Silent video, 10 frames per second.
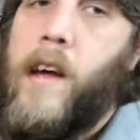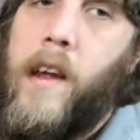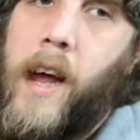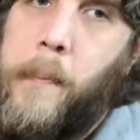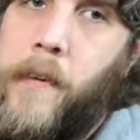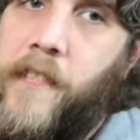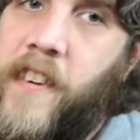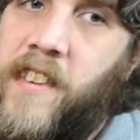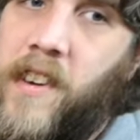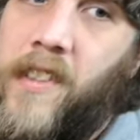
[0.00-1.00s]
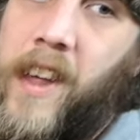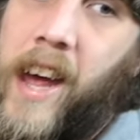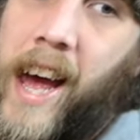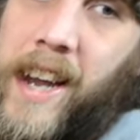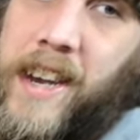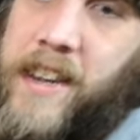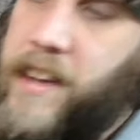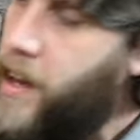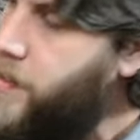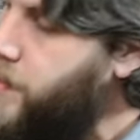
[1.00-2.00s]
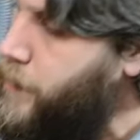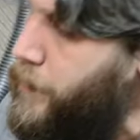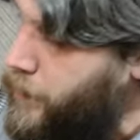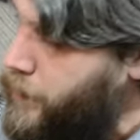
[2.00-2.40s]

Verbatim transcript: And that bit fits on there, and it does